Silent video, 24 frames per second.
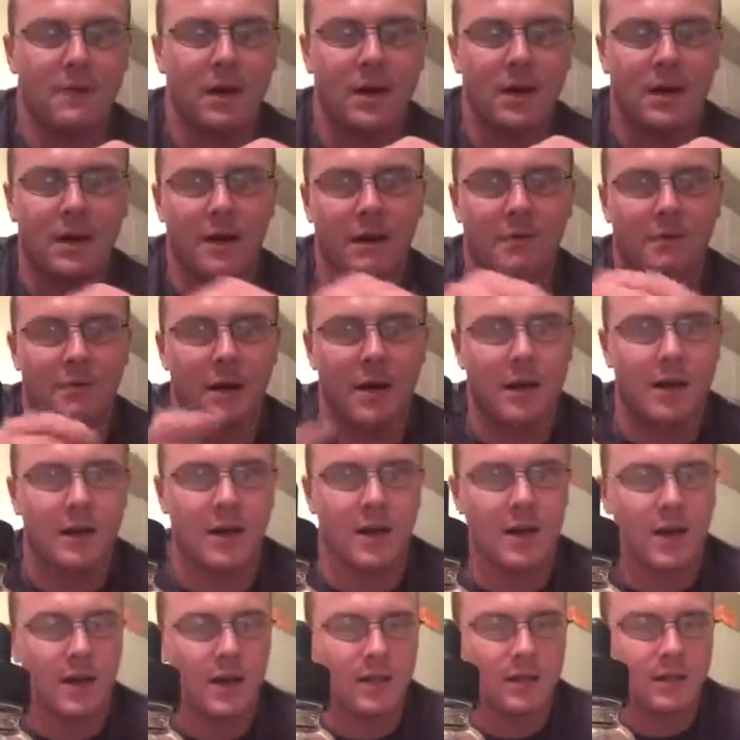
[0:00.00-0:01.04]
My
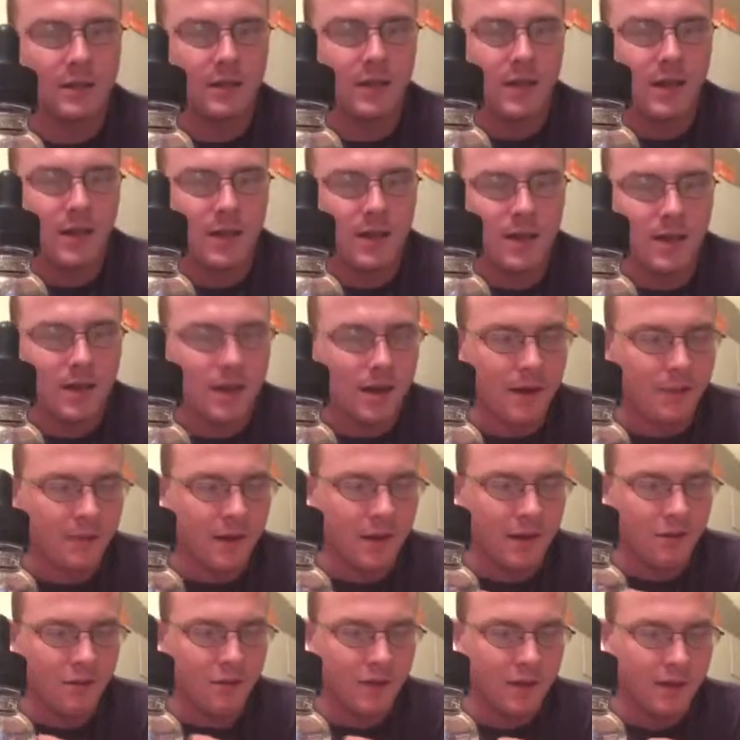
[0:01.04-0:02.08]
cons, I'm
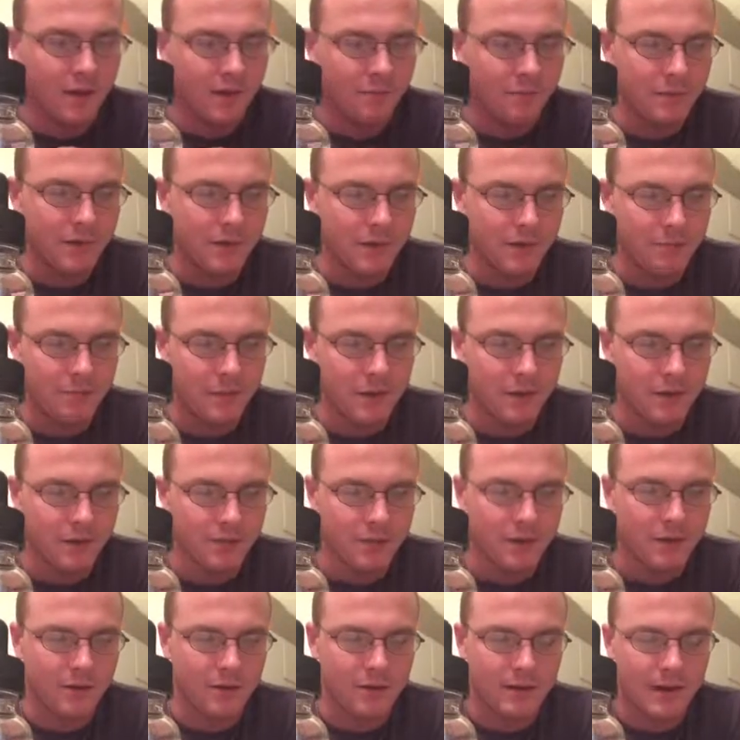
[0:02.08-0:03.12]
not really a big
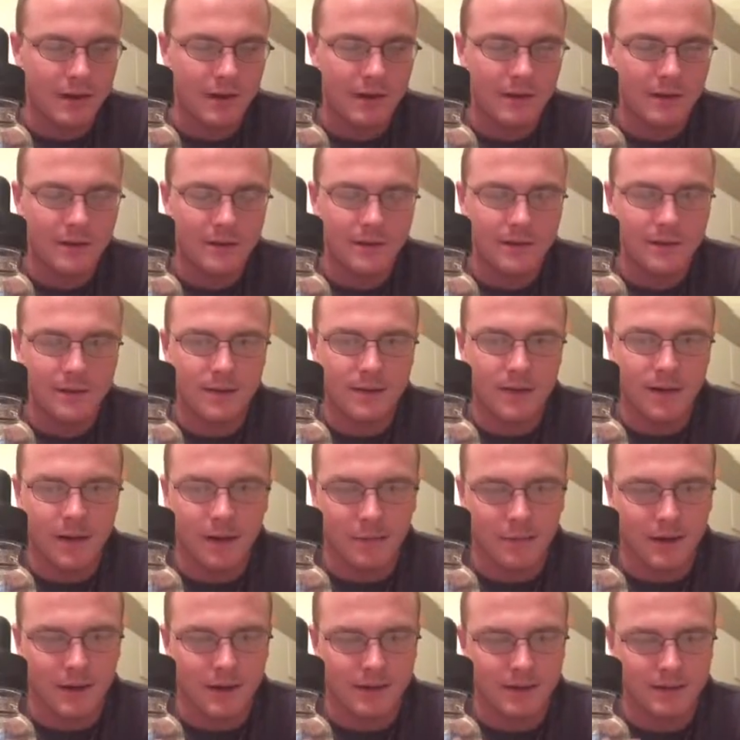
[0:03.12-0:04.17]
peanut butter guy,
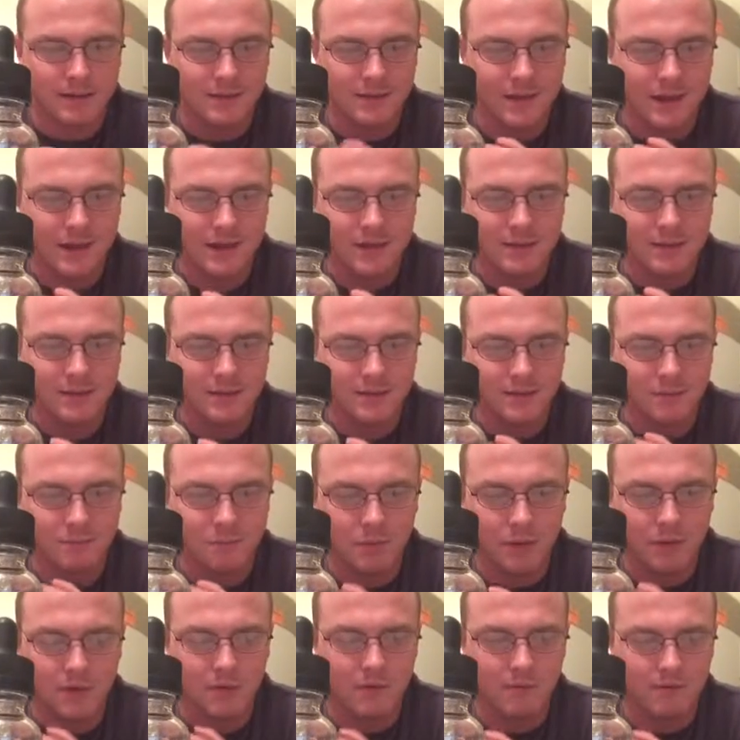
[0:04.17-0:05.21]
and I can taste
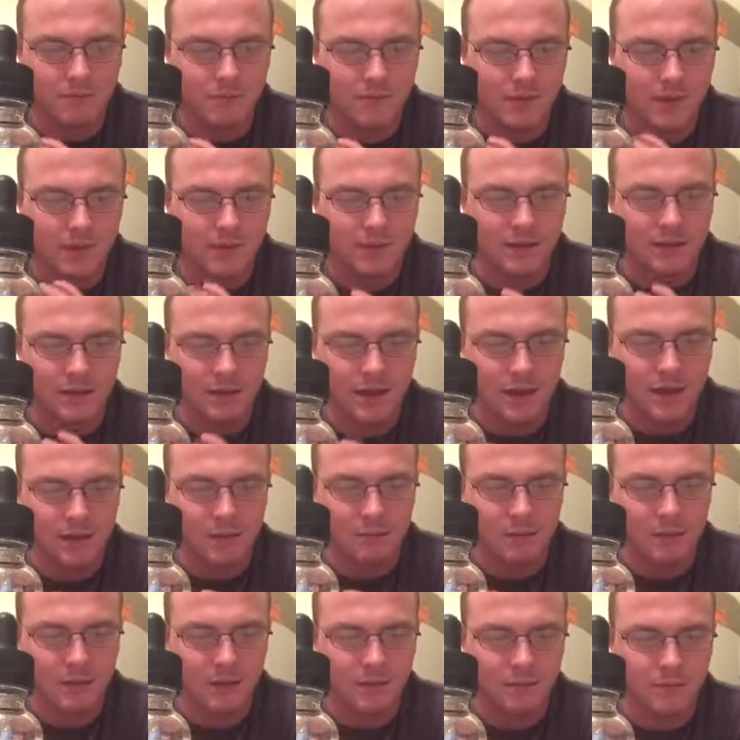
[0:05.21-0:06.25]
a lot
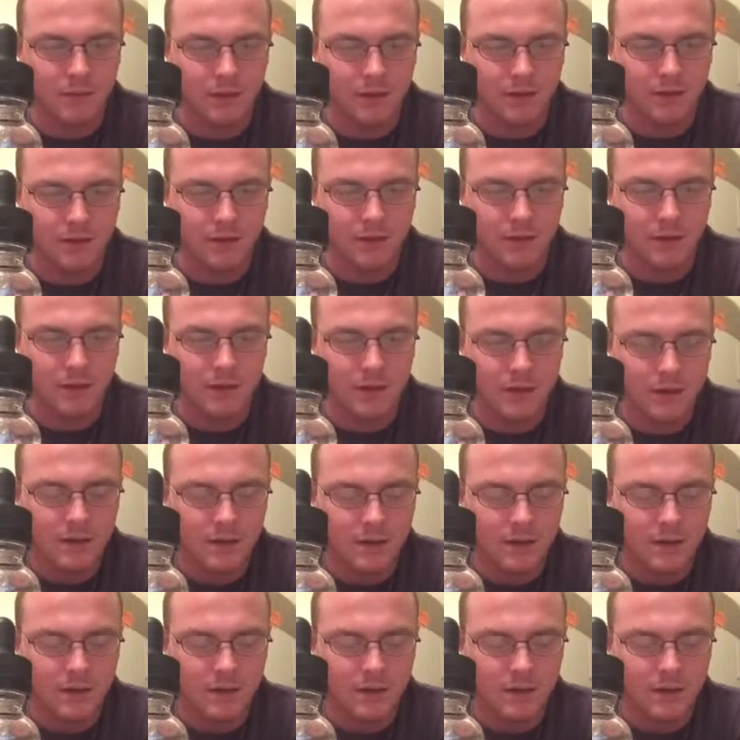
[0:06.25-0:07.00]
of peanut butter in it.